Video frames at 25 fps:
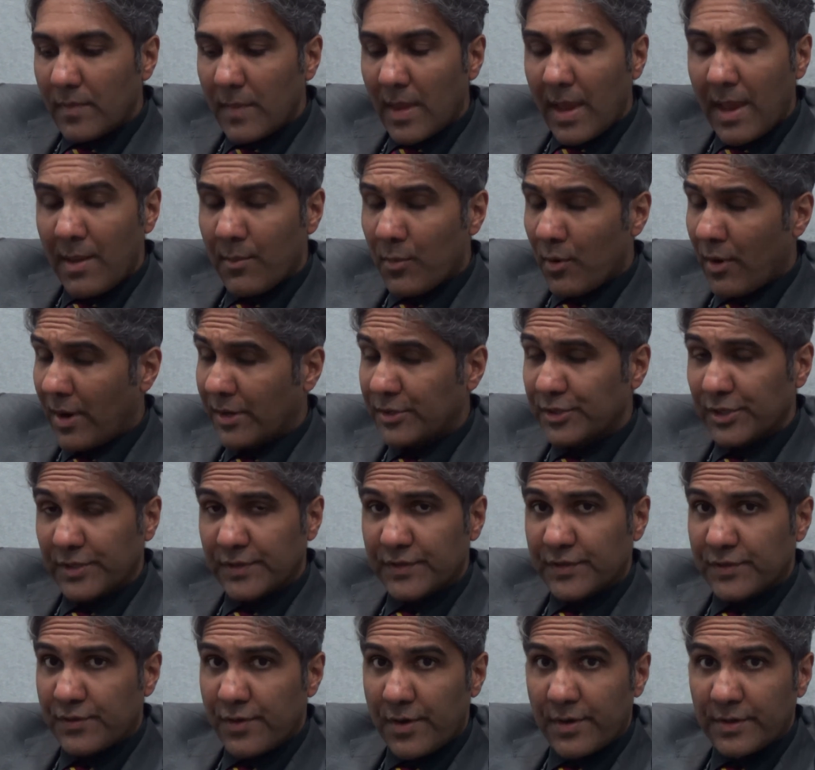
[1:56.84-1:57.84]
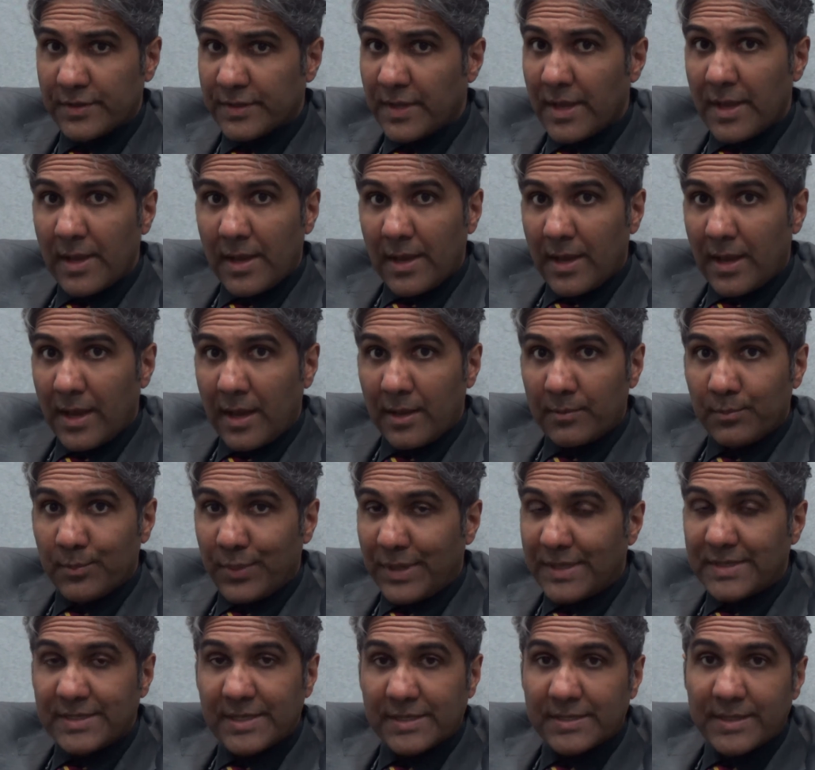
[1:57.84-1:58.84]
hemorrhagic strokes, and
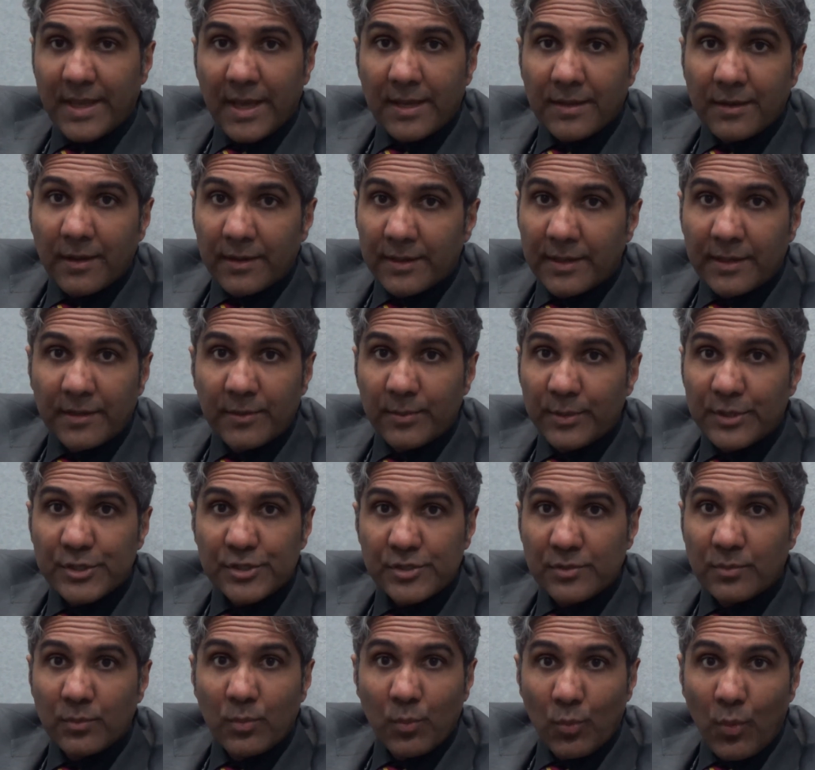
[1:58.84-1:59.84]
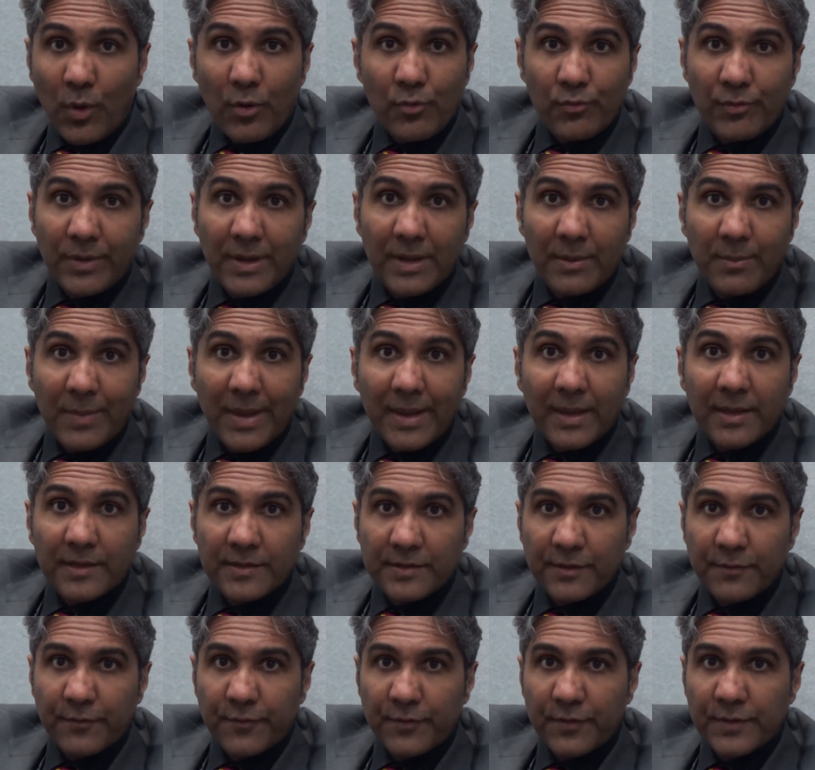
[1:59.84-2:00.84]
PCSK9 inhibition won't really make a
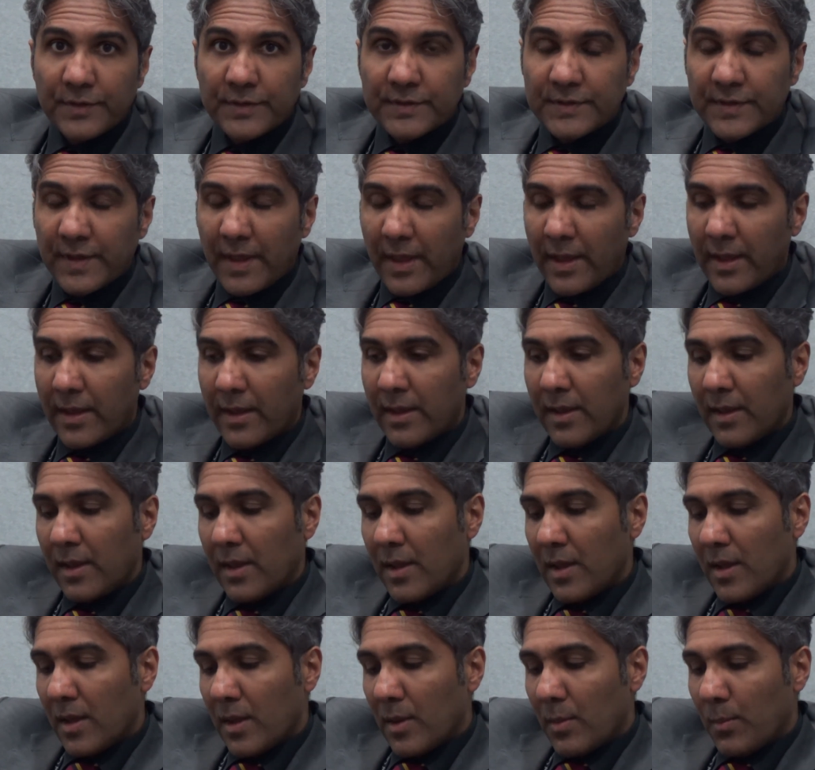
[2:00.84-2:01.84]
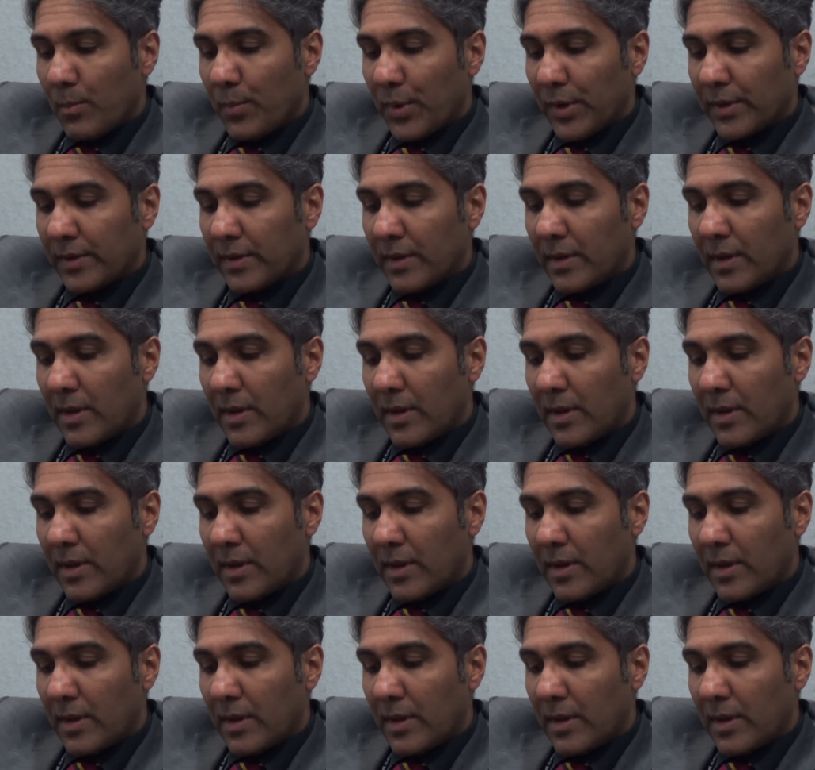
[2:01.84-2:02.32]
difference there. But